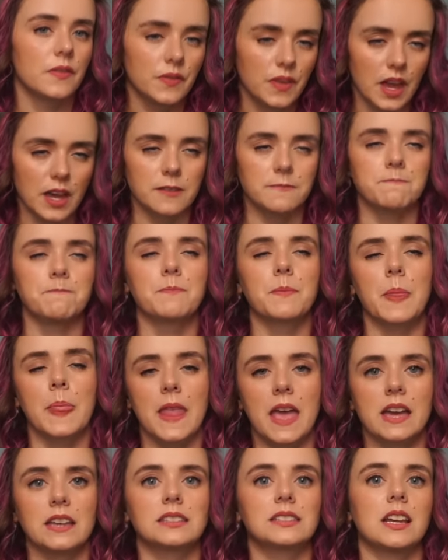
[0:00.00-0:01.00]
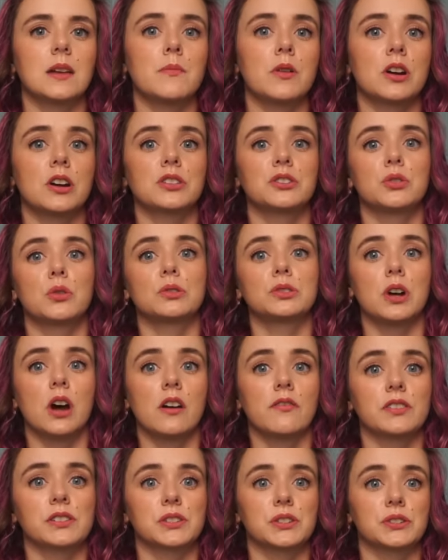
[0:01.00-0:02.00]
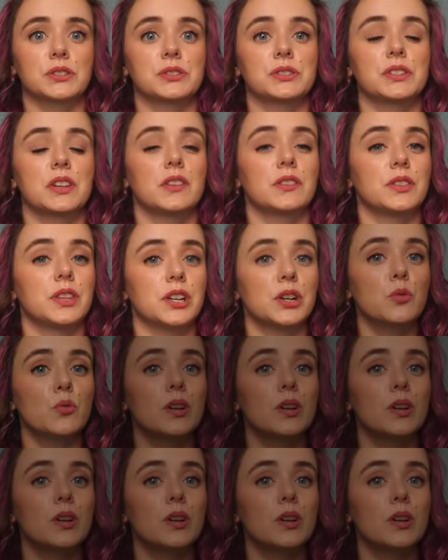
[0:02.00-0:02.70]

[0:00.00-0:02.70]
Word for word: Then, as Daimara told officers, there